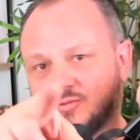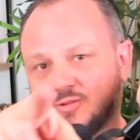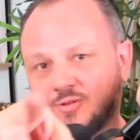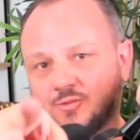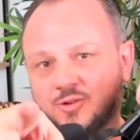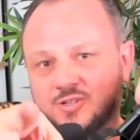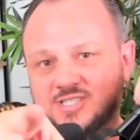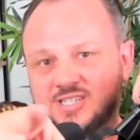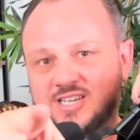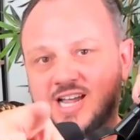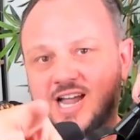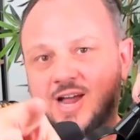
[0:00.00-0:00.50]

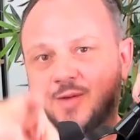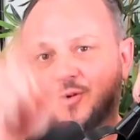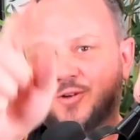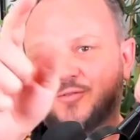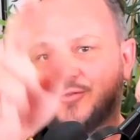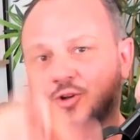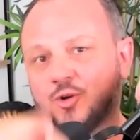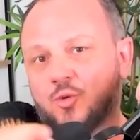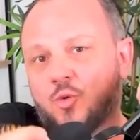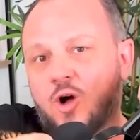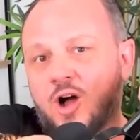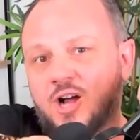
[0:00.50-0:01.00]
where's the camera?
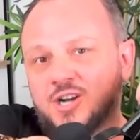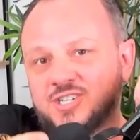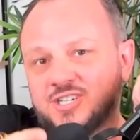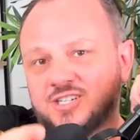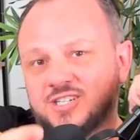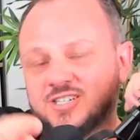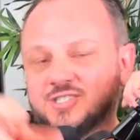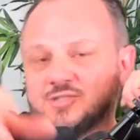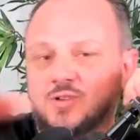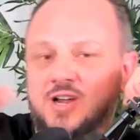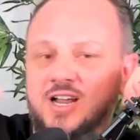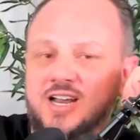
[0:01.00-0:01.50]
If you're
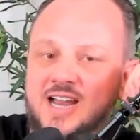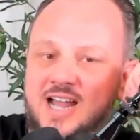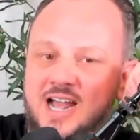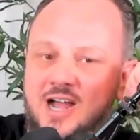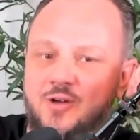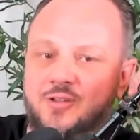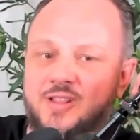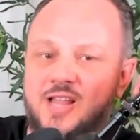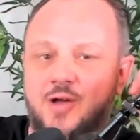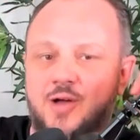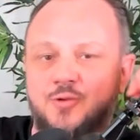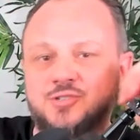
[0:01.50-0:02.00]
watching this right
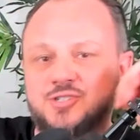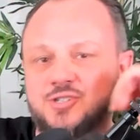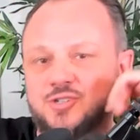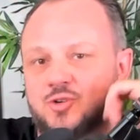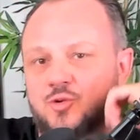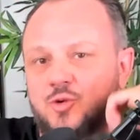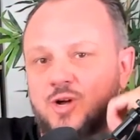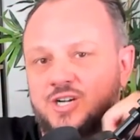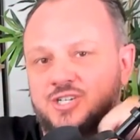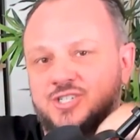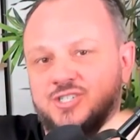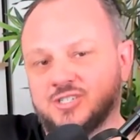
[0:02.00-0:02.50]
now and that was your
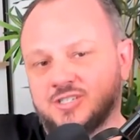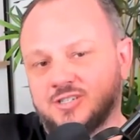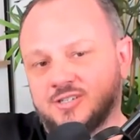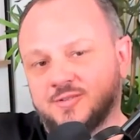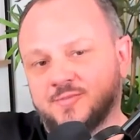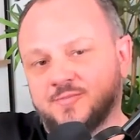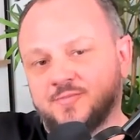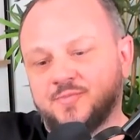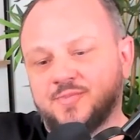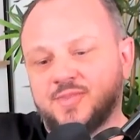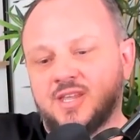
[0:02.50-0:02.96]
question,